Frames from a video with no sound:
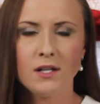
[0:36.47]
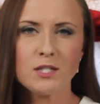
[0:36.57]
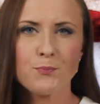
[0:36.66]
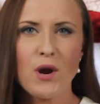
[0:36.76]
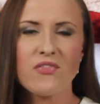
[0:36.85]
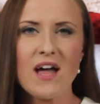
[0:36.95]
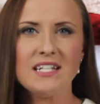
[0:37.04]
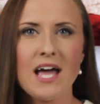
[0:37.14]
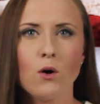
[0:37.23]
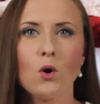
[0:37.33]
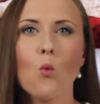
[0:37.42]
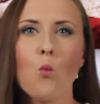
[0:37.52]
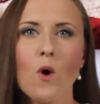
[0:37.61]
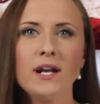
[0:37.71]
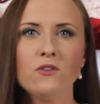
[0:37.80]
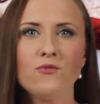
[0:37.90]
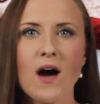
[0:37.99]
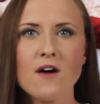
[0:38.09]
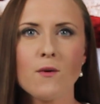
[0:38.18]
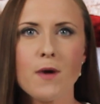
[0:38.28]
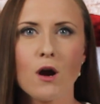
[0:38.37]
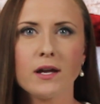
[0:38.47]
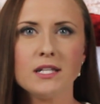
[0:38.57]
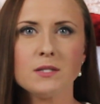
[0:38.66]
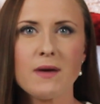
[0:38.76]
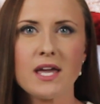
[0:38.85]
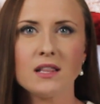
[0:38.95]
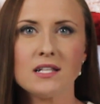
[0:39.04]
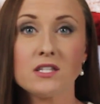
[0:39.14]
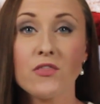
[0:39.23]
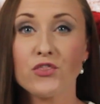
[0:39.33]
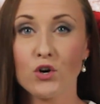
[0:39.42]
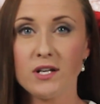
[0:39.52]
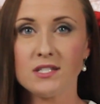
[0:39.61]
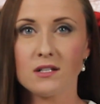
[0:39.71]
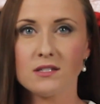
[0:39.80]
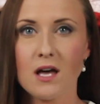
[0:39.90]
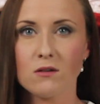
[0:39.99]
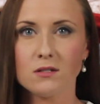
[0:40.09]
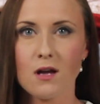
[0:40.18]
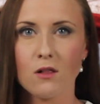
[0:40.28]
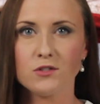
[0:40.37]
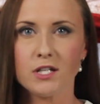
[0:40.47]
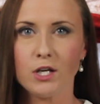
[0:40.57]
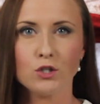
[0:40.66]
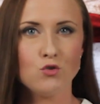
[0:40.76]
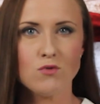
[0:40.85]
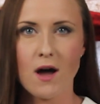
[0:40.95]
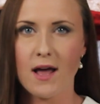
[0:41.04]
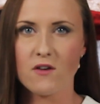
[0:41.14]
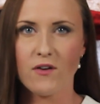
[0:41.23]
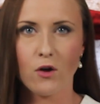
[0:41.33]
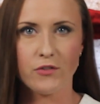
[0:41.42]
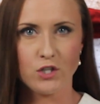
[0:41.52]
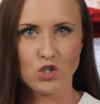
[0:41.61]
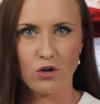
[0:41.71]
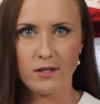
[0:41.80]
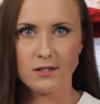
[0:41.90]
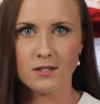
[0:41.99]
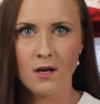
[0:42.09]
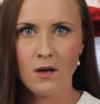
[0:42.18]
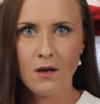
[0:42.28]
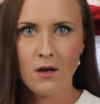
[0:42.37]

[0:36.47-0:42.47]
Let's break that down. 1 in 5 Americans making less than $36,000 a year do not have health insurance.